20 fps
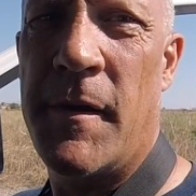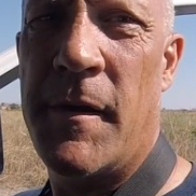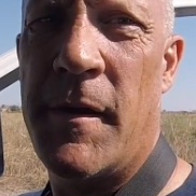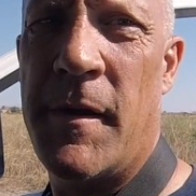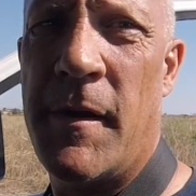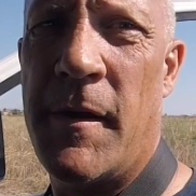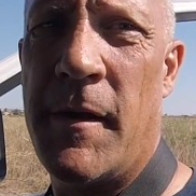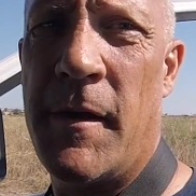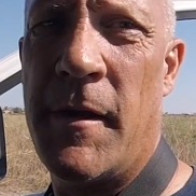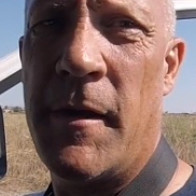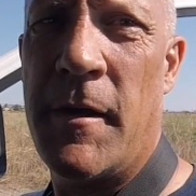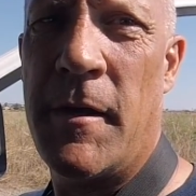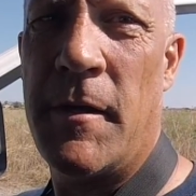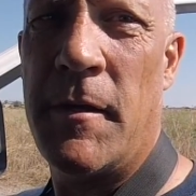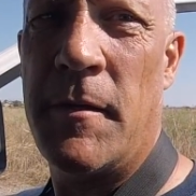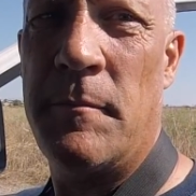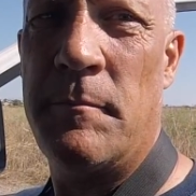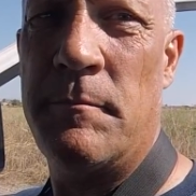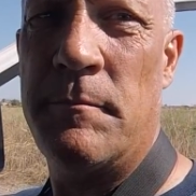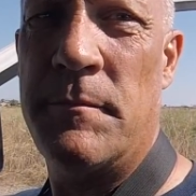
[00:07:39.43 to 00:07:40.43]

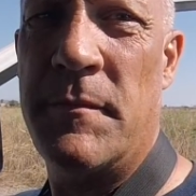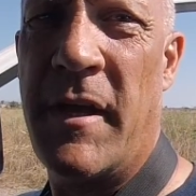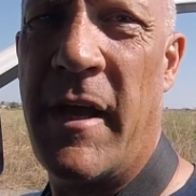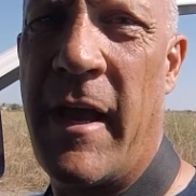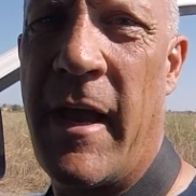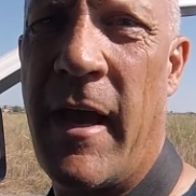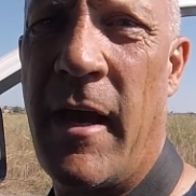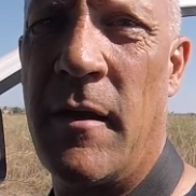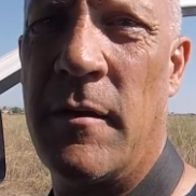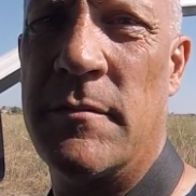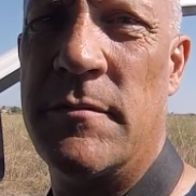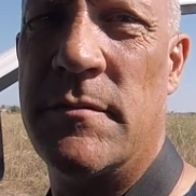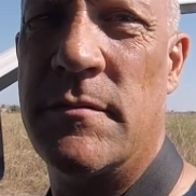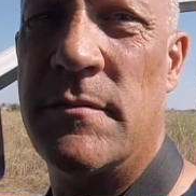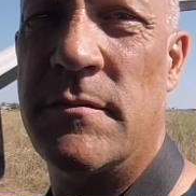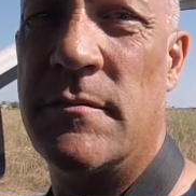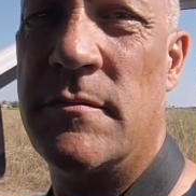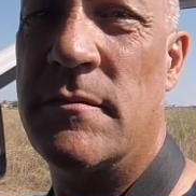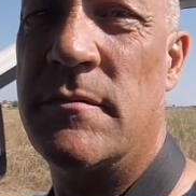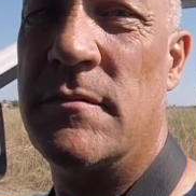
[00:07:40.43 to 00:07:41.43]
Um, yeah,
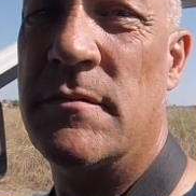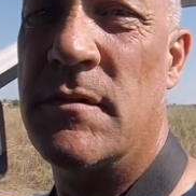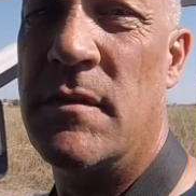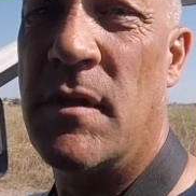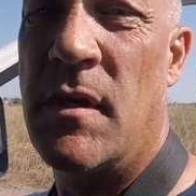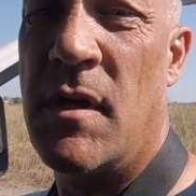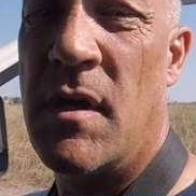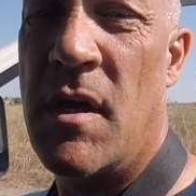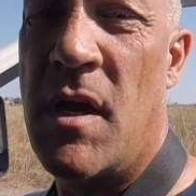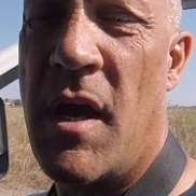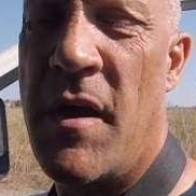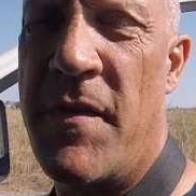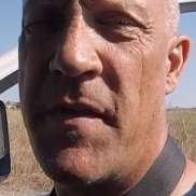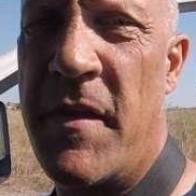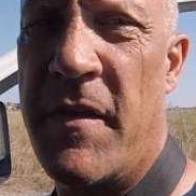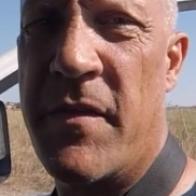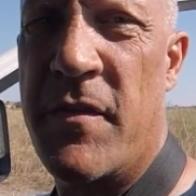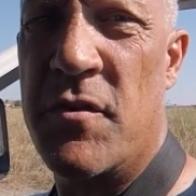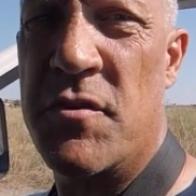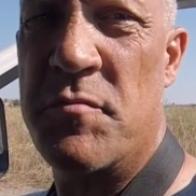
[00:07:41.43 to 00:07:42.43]
I
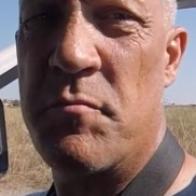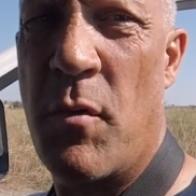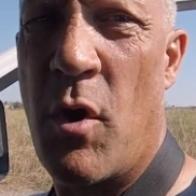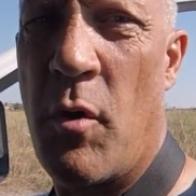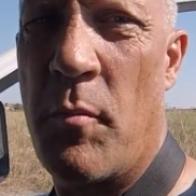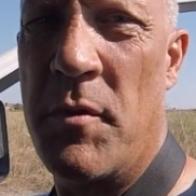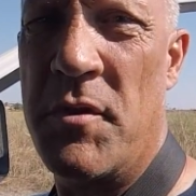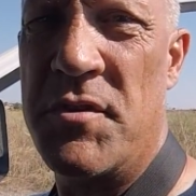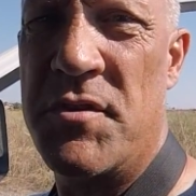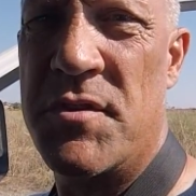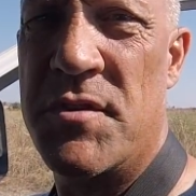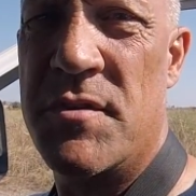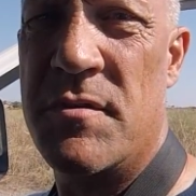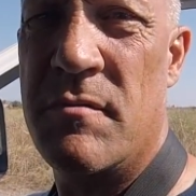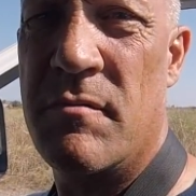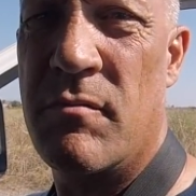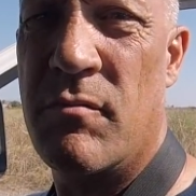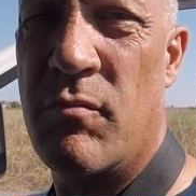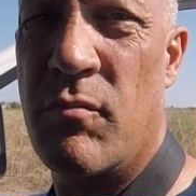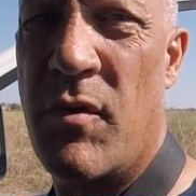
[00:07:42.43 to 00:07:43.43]
think there's moments
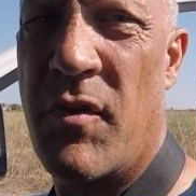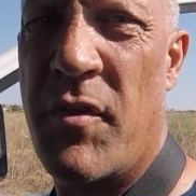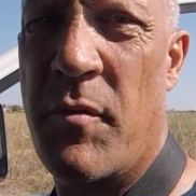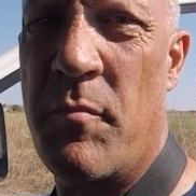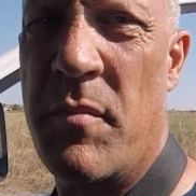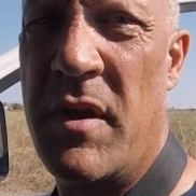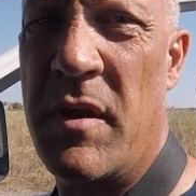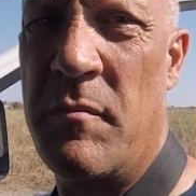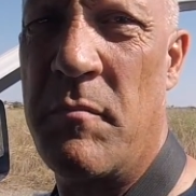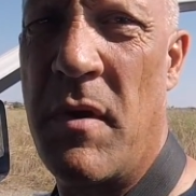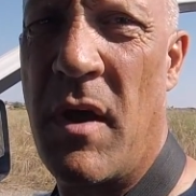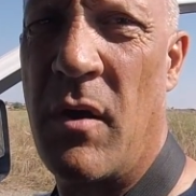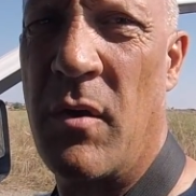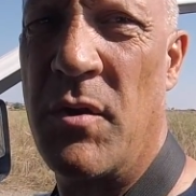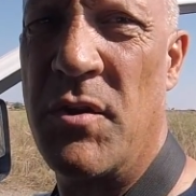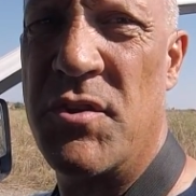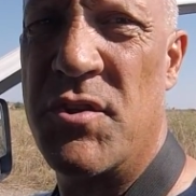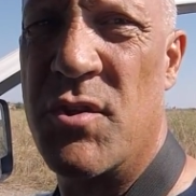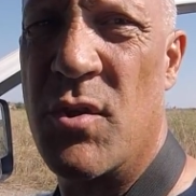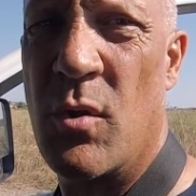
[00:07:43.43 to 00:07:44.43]
with it being
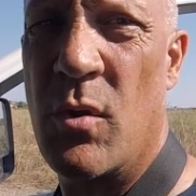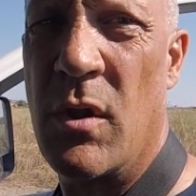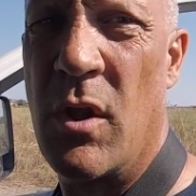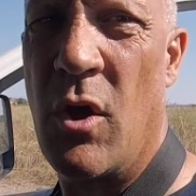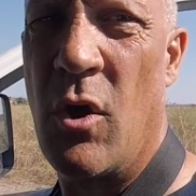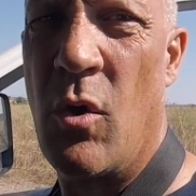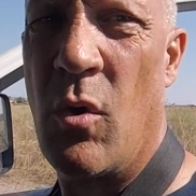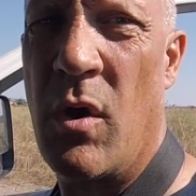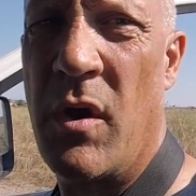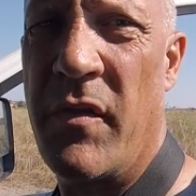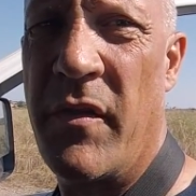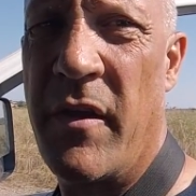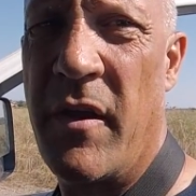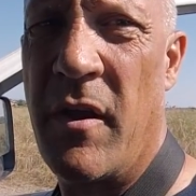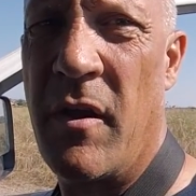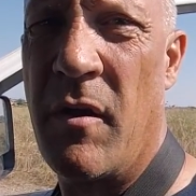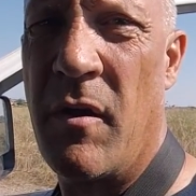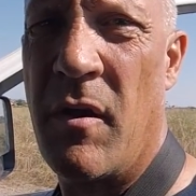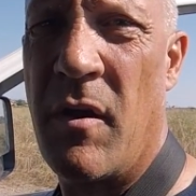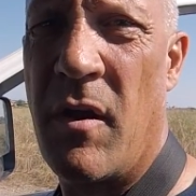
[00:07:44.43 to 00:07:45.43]
mounted so low on the
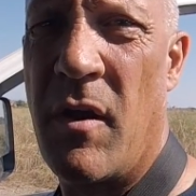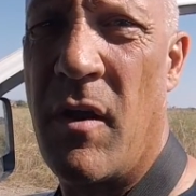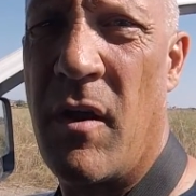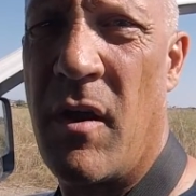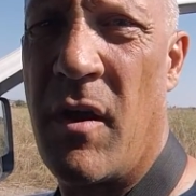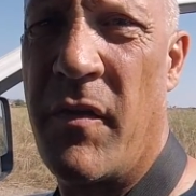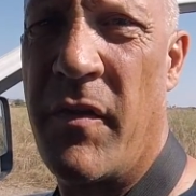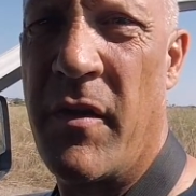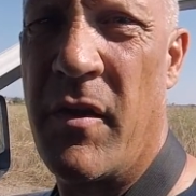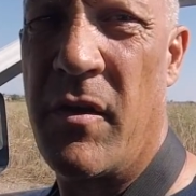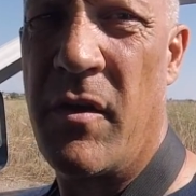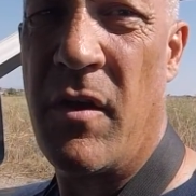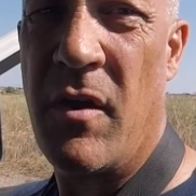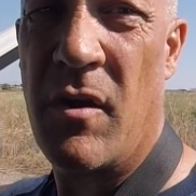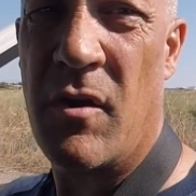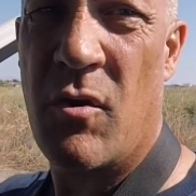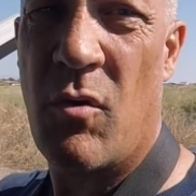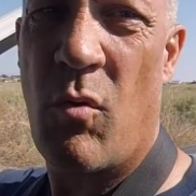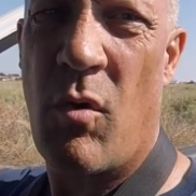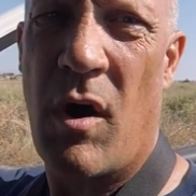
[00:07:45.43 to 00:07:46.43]
air, on the uh,
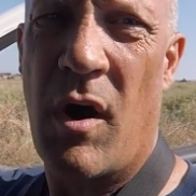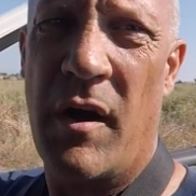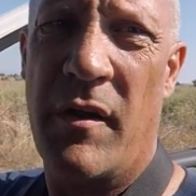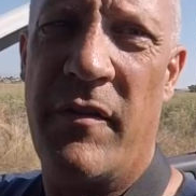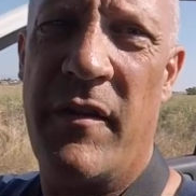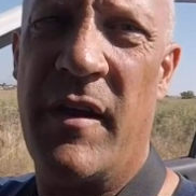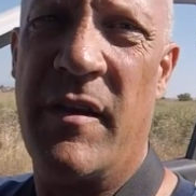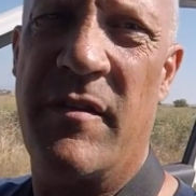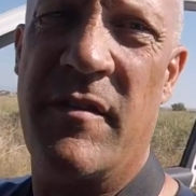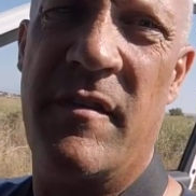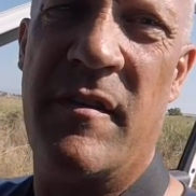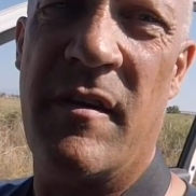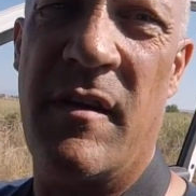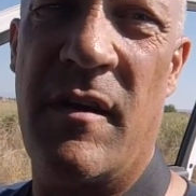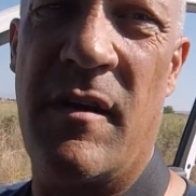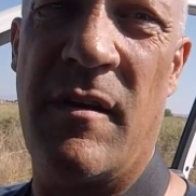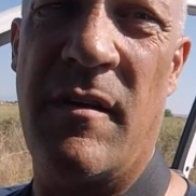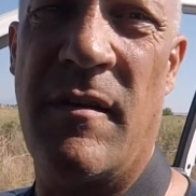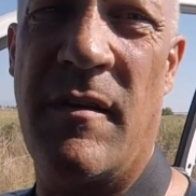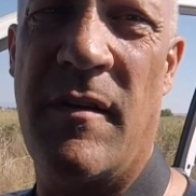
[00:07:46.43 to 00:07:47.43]
quad that
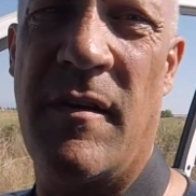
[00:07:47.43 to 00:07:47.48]
uh,